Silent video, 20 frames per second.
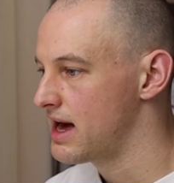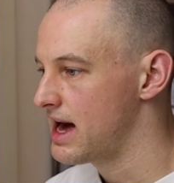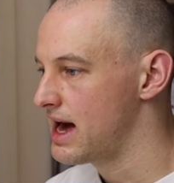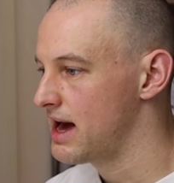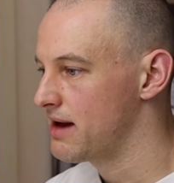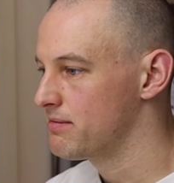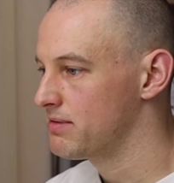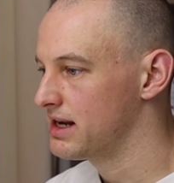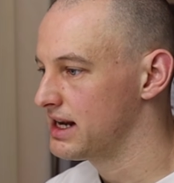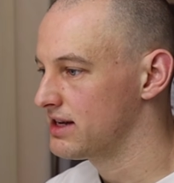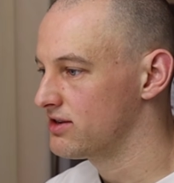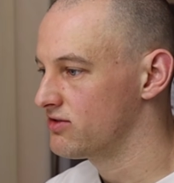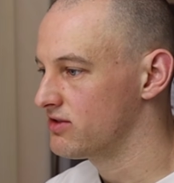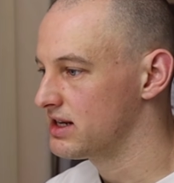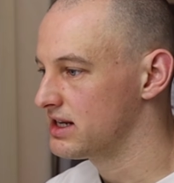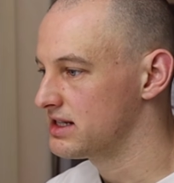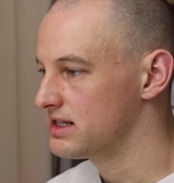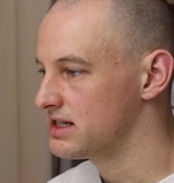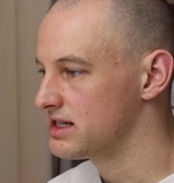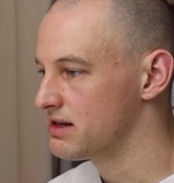
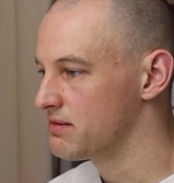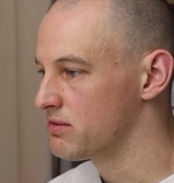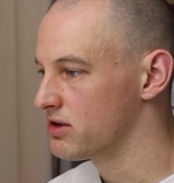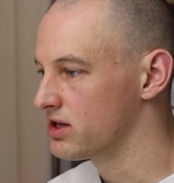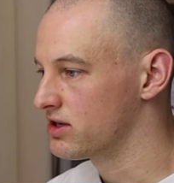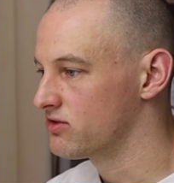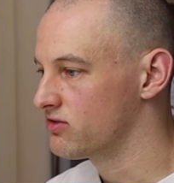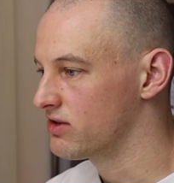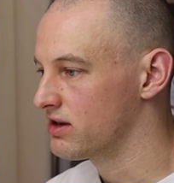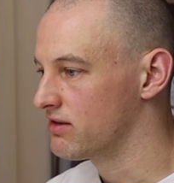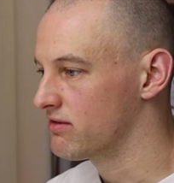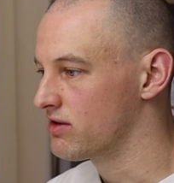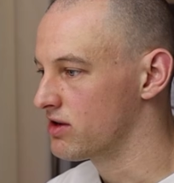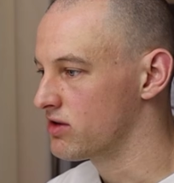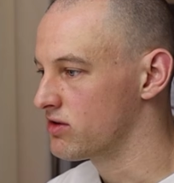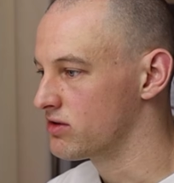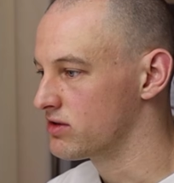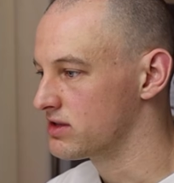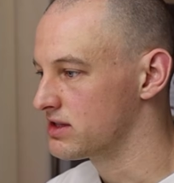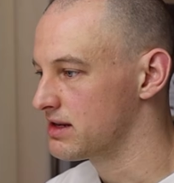Ambulatory ECG monitoring
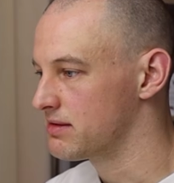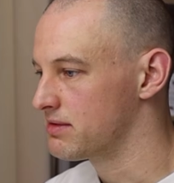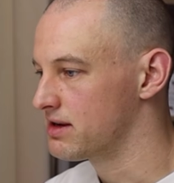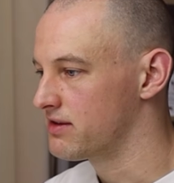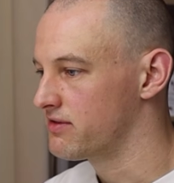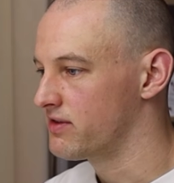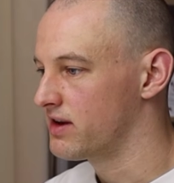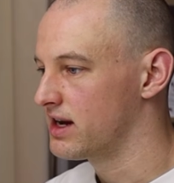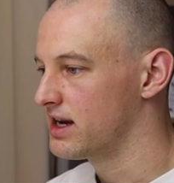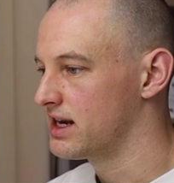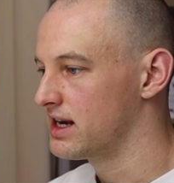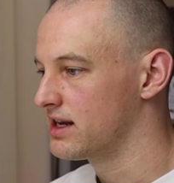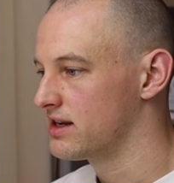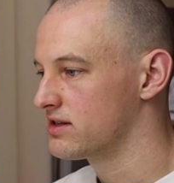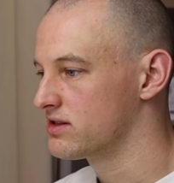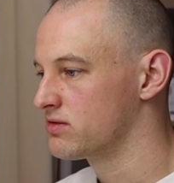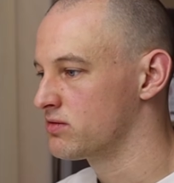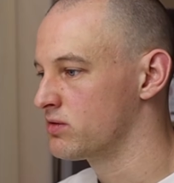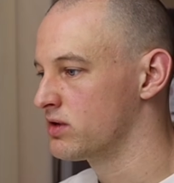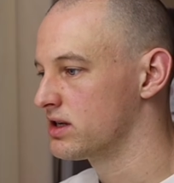records similar
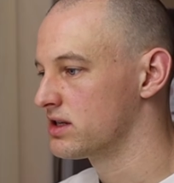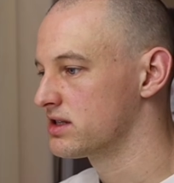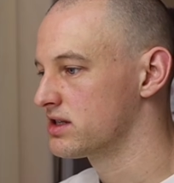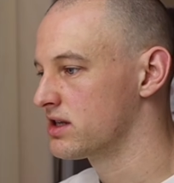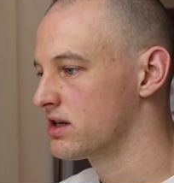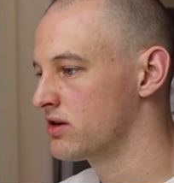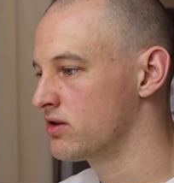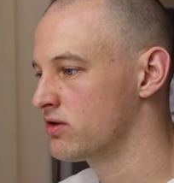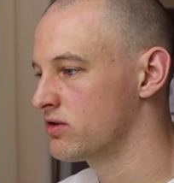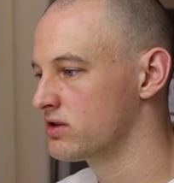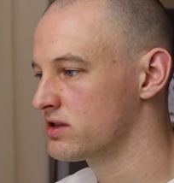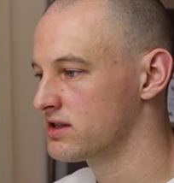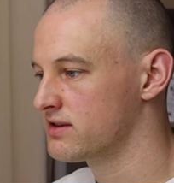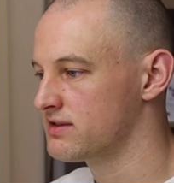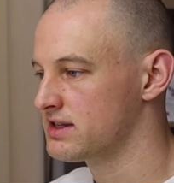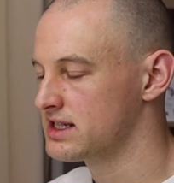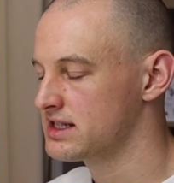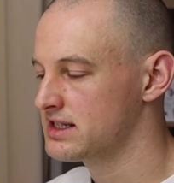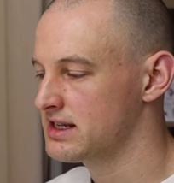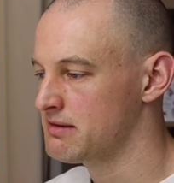findings. What's the cause of
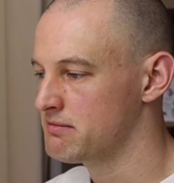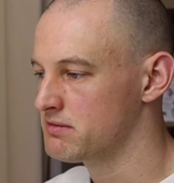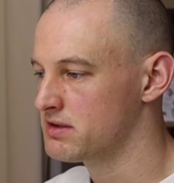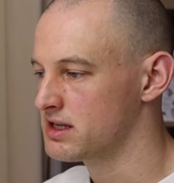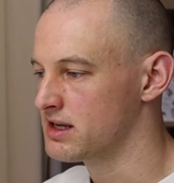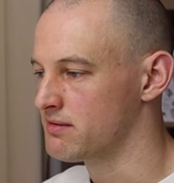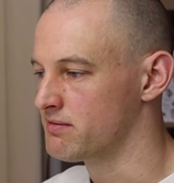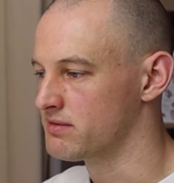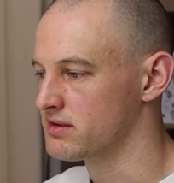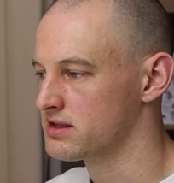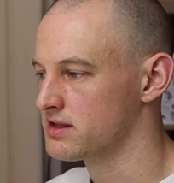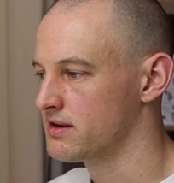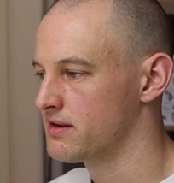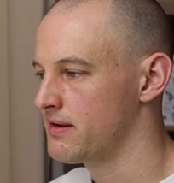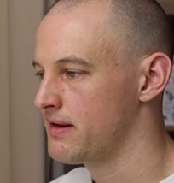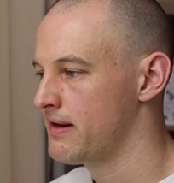his symptoms?